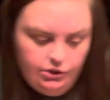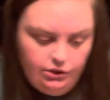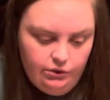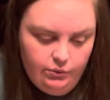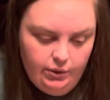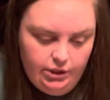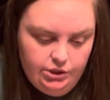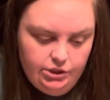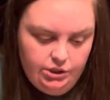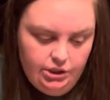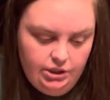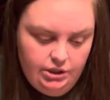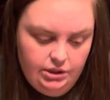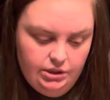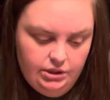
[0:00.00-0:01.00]

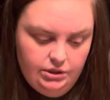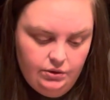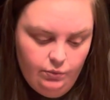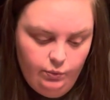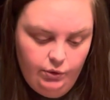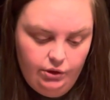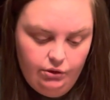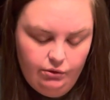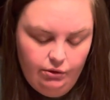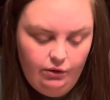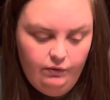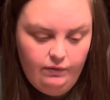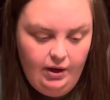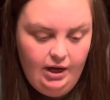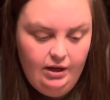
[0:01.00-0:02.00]
questions 1 through
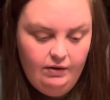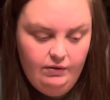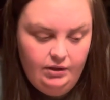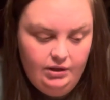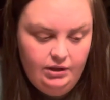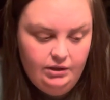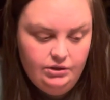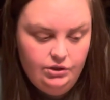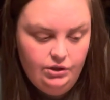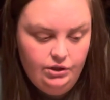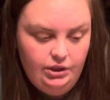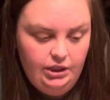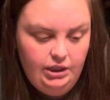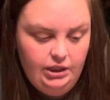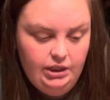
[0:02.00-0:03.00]
5 and then turn
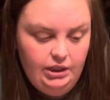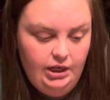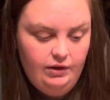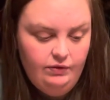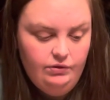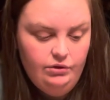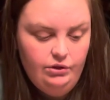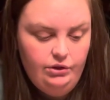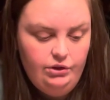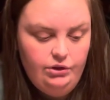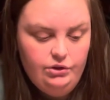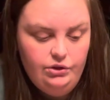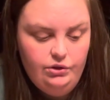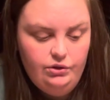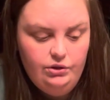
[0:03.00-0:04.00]
it in after you
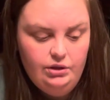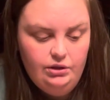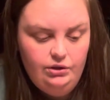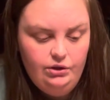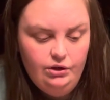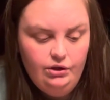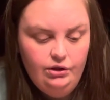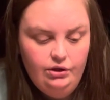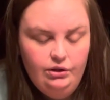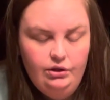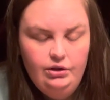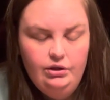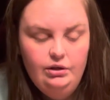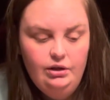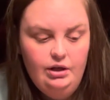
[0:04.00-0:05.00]
do your
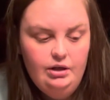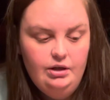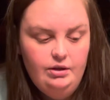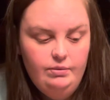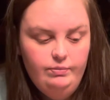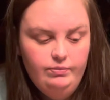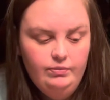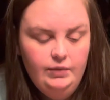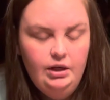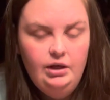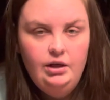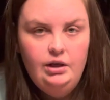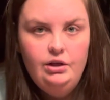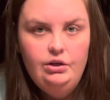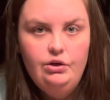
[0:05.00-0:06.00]

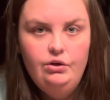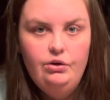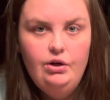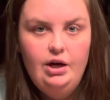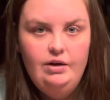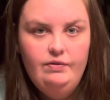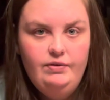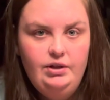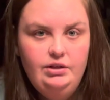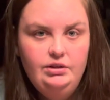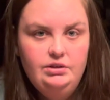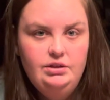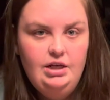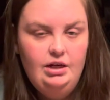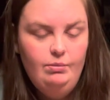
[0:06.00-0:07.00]
graphing
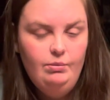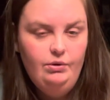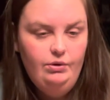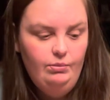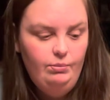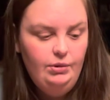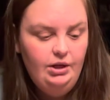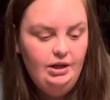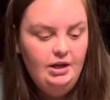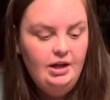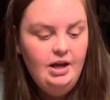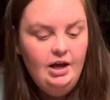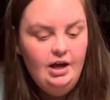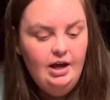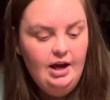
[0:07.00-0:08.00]
table. But
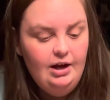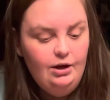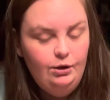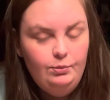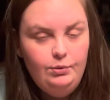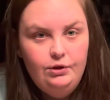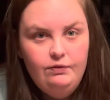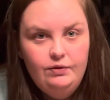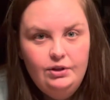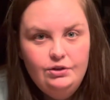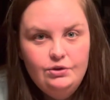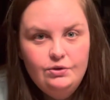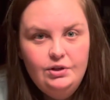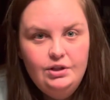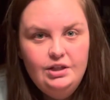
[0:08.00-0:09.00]
I hope you've
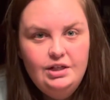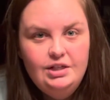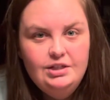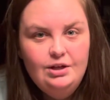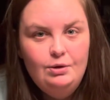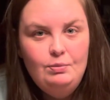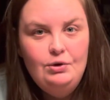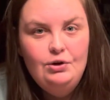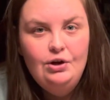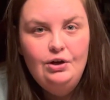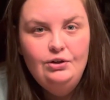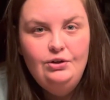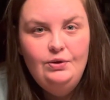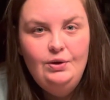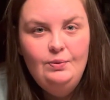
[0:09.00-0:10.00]
enjoyed this. I hope you're all
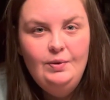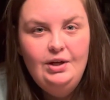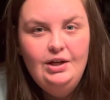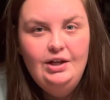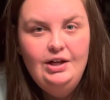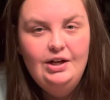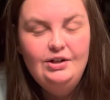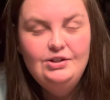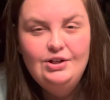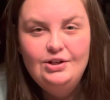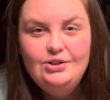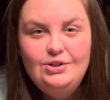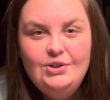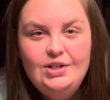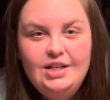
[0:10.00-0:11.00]
doing well, and I'll talk
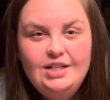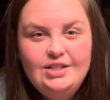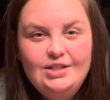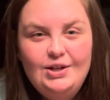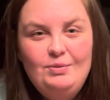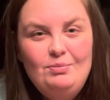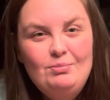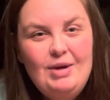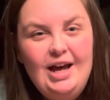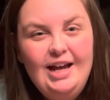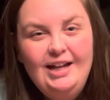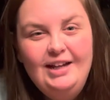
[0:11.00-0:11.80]
to you again soon. Bye.